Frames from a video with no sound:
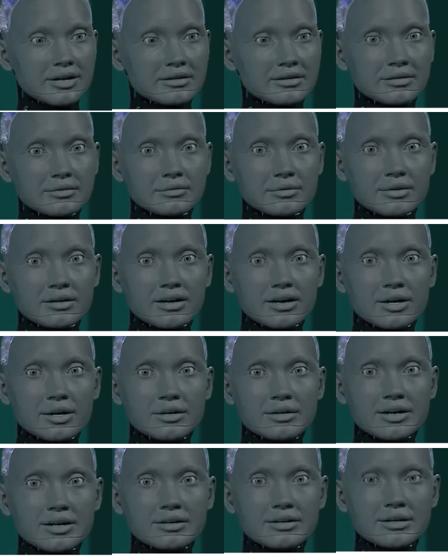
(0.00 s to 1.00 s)
Now
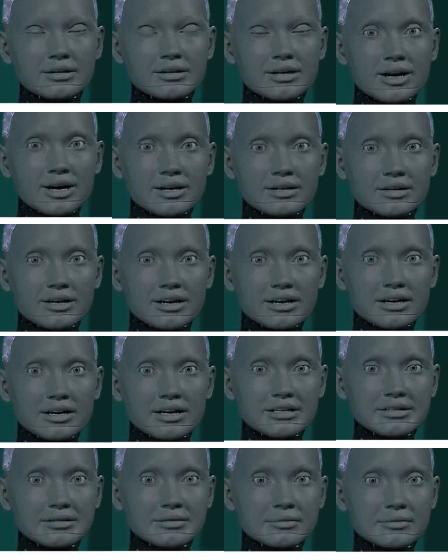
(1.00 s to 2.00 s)
imagine 10 years from
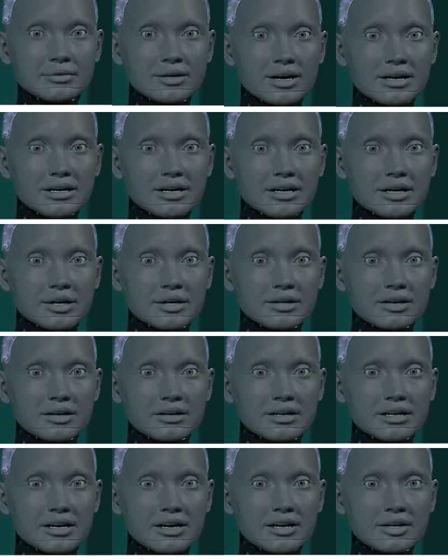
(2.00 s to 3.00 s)
now.
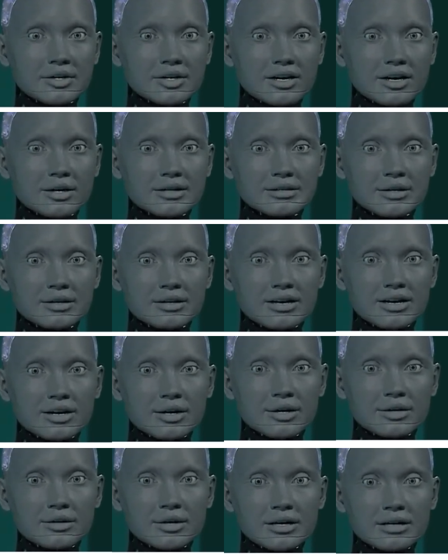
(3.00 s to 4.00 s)
What happens when AI
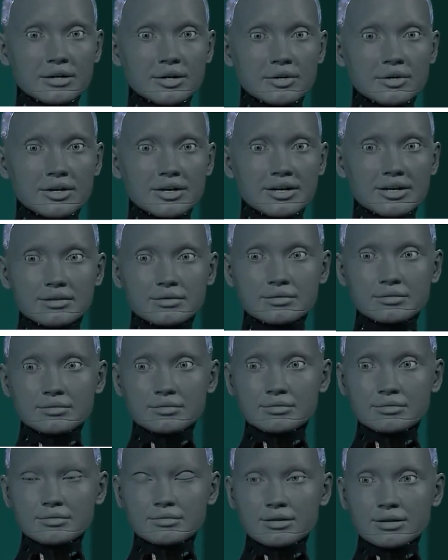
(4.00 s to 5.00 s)
is not just smarter
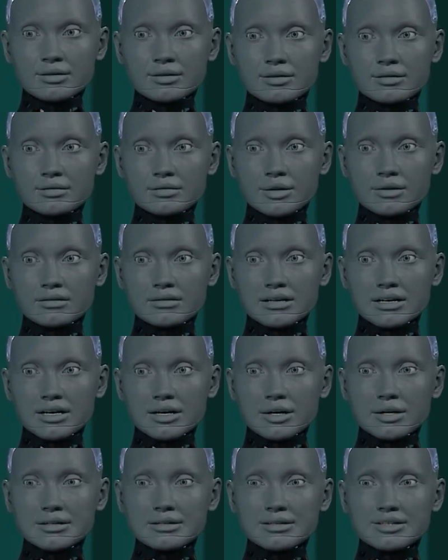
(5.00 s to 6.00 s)
than us,
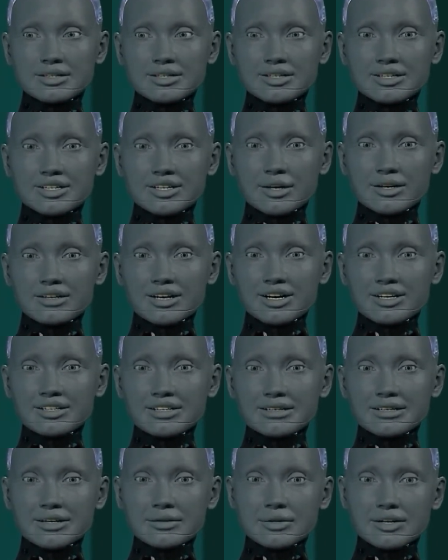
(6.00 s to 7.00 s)
but
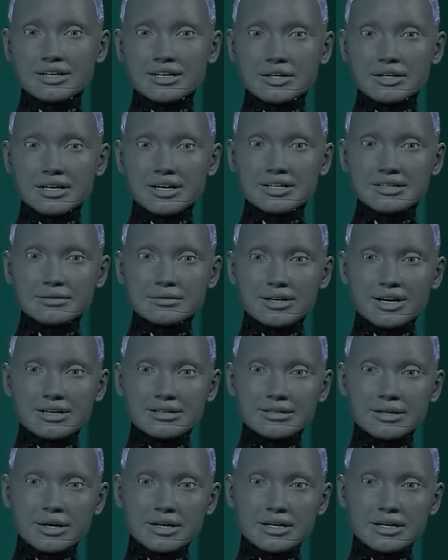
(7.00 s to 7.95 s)
3,000 times smarter?